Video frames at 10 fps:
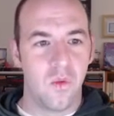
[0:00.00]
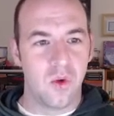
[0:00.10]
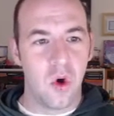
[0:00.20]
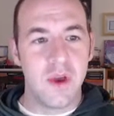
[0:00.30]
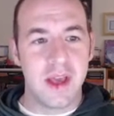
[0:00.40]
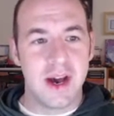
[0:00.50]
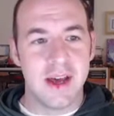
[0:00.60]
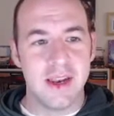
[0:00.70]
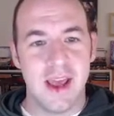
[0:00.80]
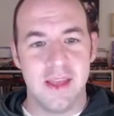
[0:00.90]
Going
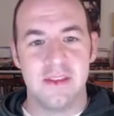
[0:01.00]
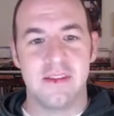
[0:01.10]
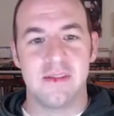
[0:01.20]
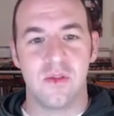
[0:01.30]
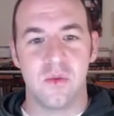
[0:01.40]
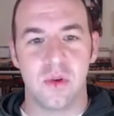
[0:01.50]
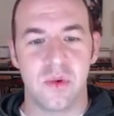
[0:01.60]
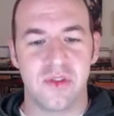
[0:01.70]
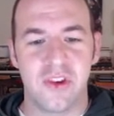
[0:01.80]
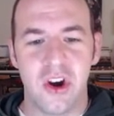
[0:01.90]
on, and
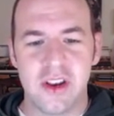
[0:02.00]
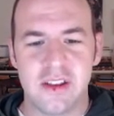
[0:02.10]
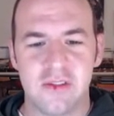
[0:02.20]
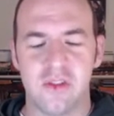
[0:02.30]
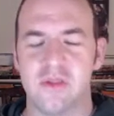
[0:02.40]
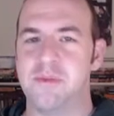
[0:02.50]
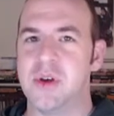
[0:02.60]
we're starting to sort of